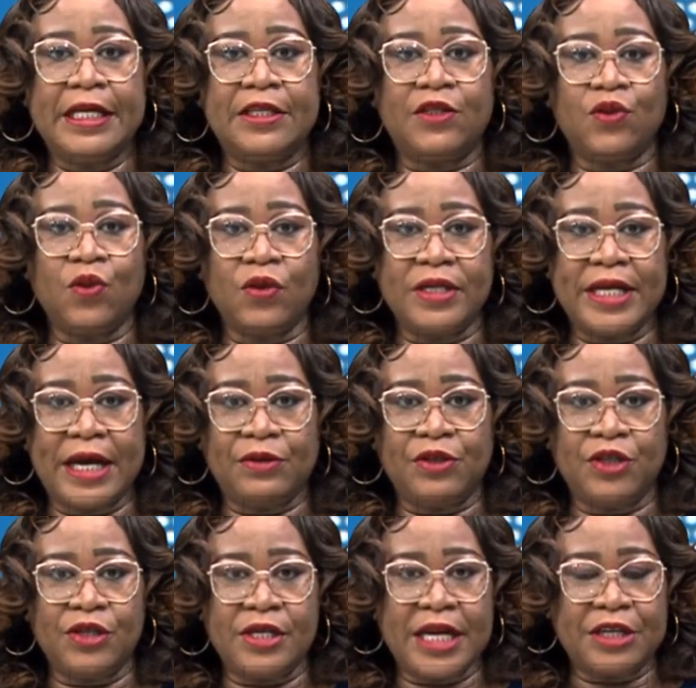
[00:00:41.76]
Let's talk
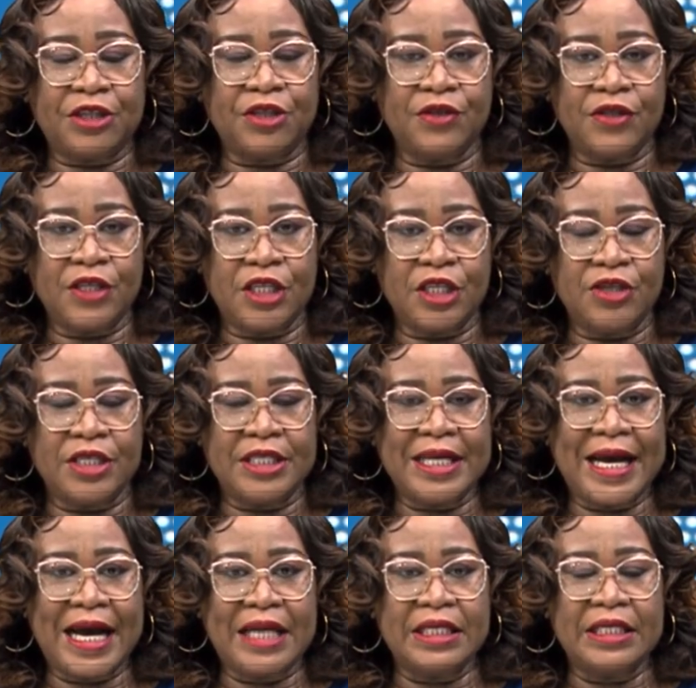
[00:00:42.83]
now to national
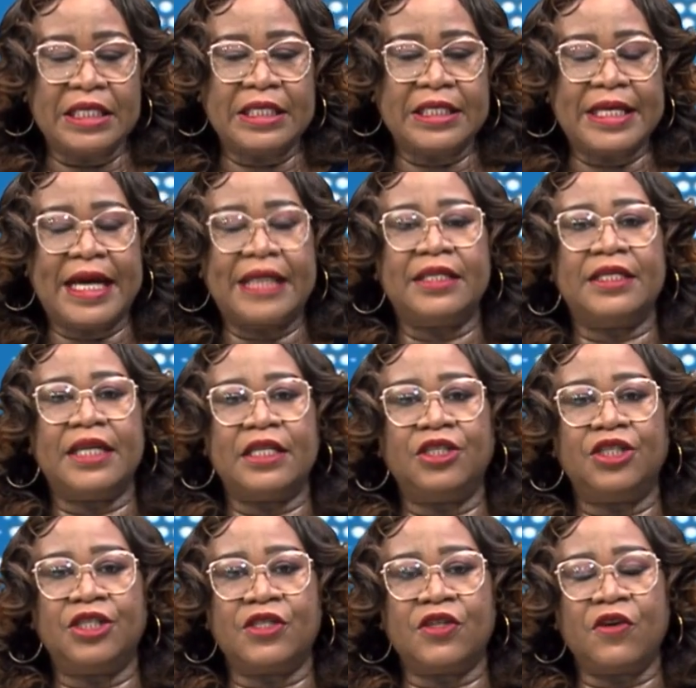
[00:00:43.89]
security analyst and
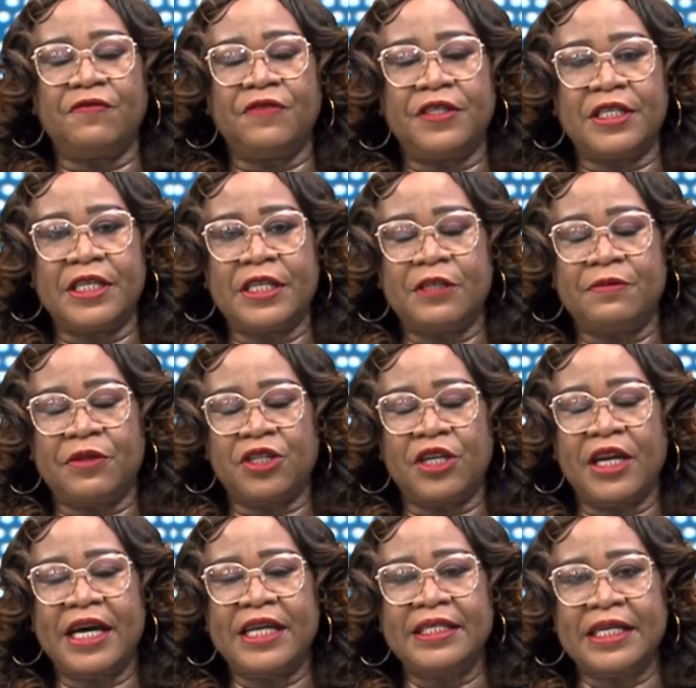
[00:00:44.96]
intelligence officer
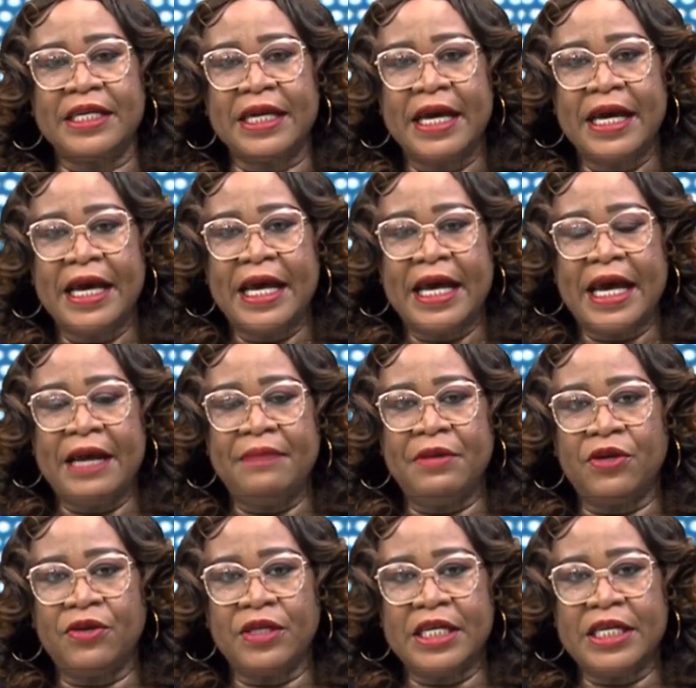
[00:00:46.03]
specializing
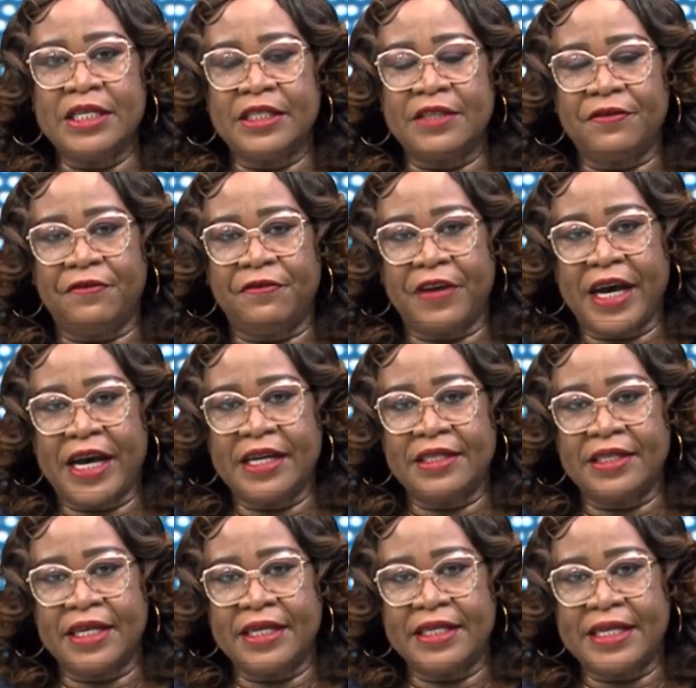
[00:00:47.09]
in Middle East
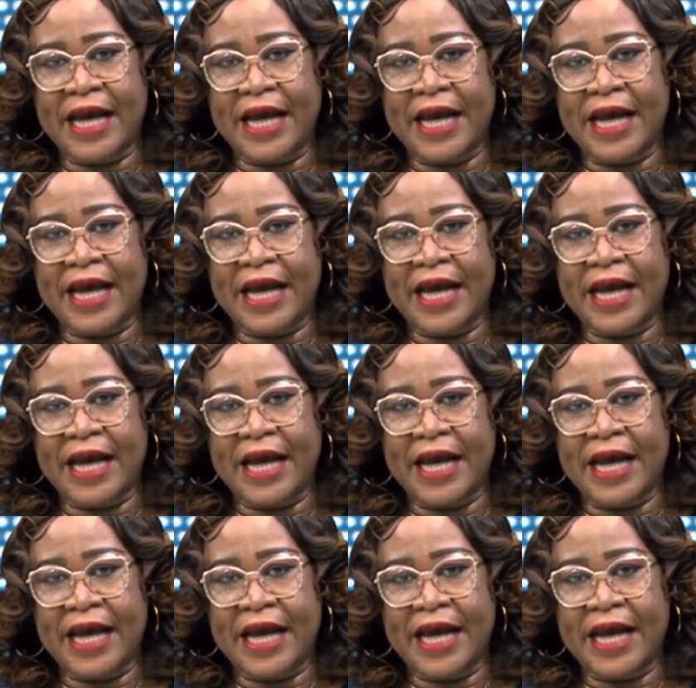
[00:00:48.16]
affairs,